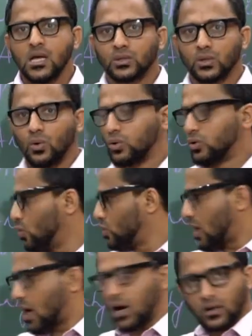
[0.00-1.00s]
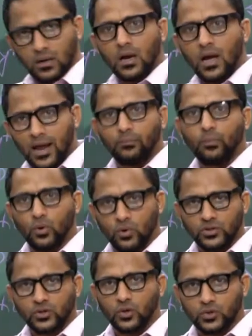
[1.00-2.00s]
So those are our input
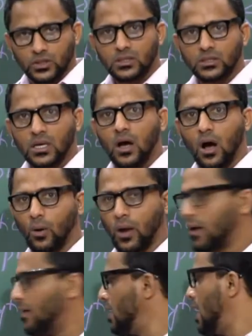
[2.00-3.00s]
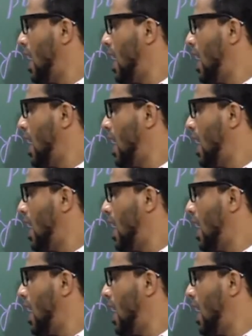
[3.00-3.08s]
resources, okay.